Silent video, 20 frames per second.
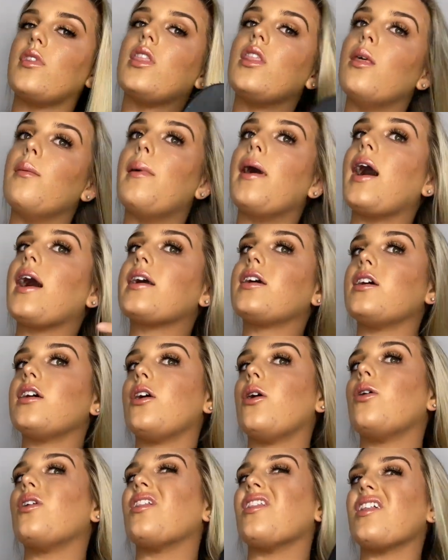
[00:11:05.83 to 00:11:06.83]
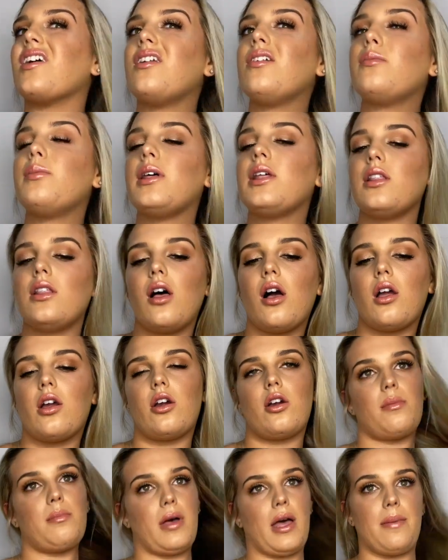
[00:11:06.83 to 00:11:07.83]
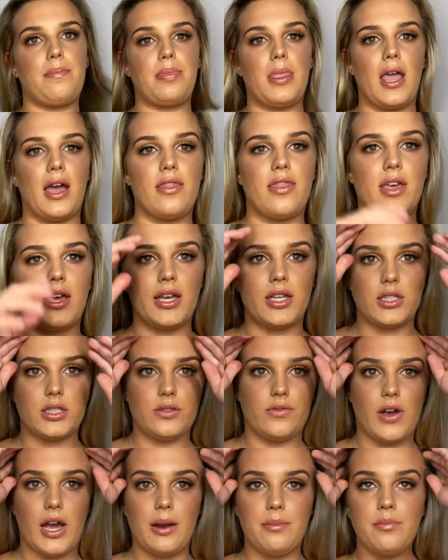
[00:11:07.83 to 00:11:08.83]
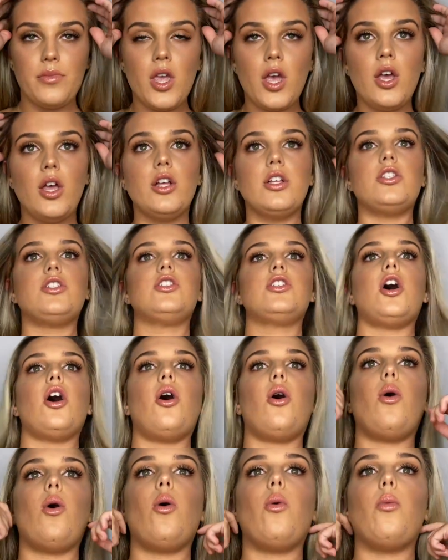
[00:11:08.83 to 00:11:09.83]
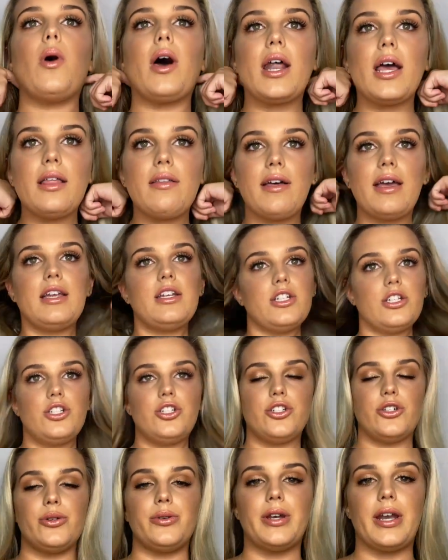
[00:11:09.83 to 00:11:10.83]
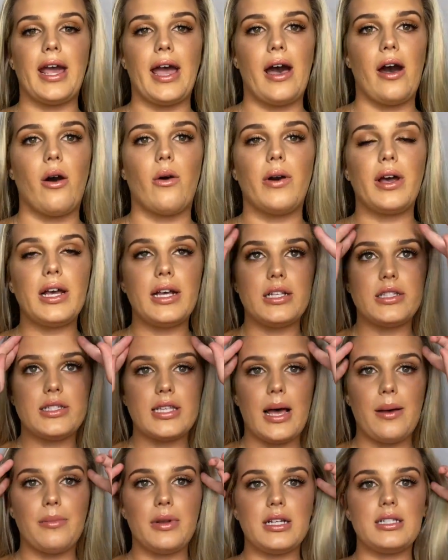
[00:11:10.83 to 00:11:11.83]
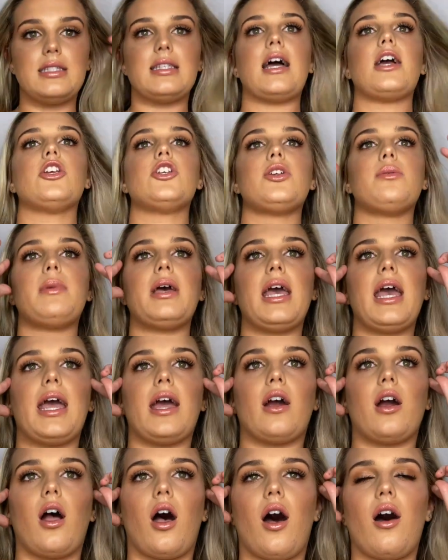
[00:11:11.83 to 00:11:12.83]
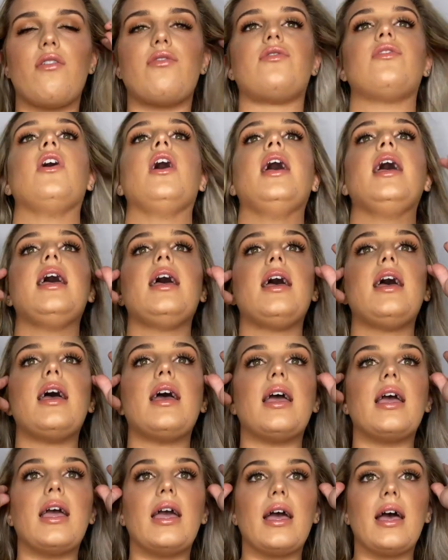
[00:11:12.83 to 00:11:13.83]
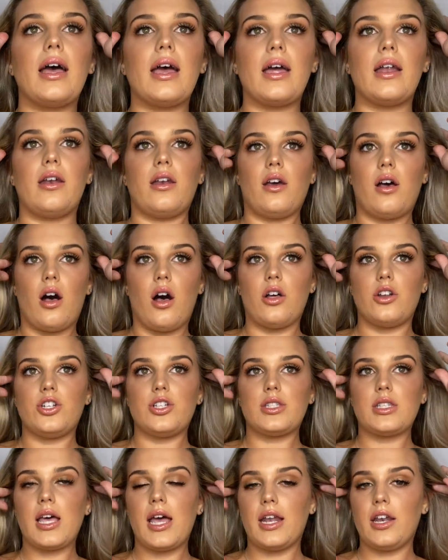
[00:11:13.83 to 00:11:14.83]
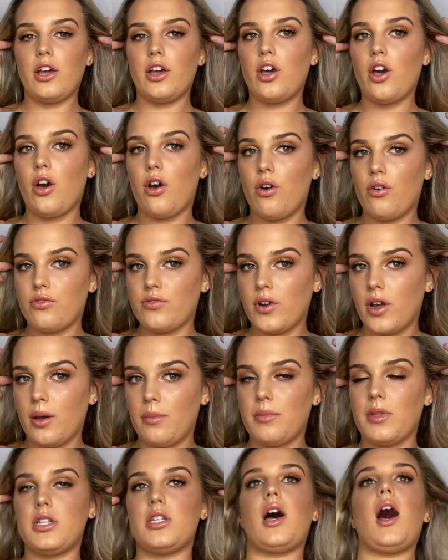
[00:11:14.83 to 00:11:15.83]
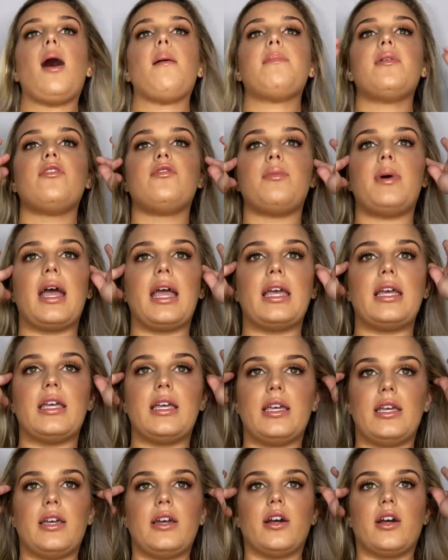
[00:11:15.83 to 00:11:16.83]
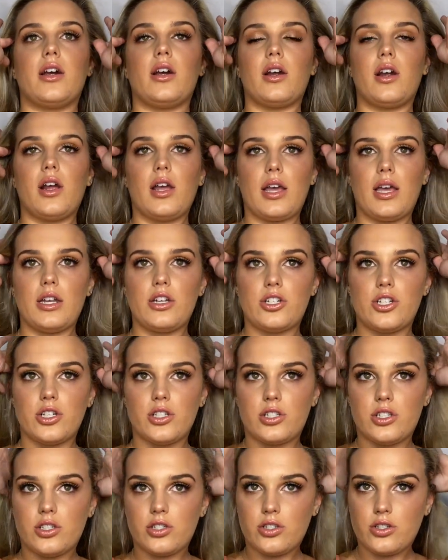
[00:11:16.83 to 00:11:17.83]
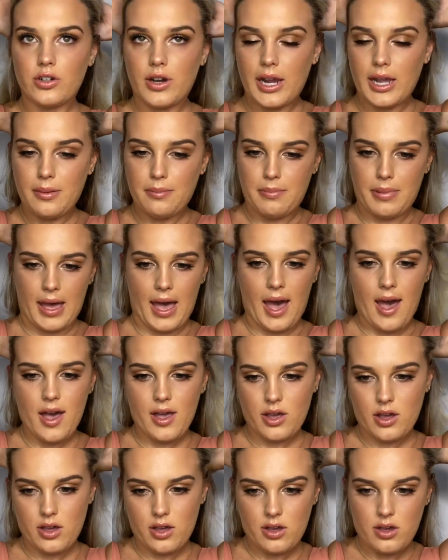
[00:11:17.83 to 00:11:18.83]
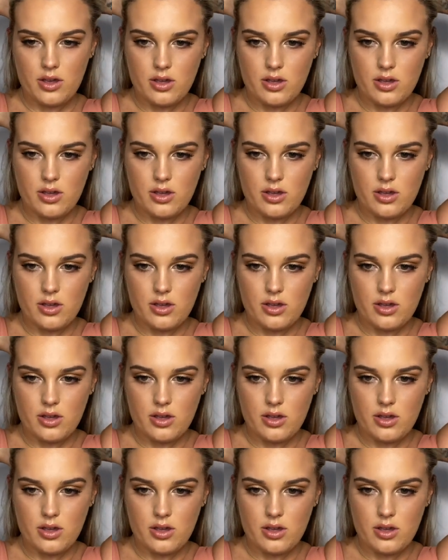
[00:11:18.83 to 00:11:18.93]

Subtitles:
The back could go a little bit longer, but I think it's fine. So what I like to do now is I'm going to section my hair off, and I'll just kind of go from the top of my ear and just straight back.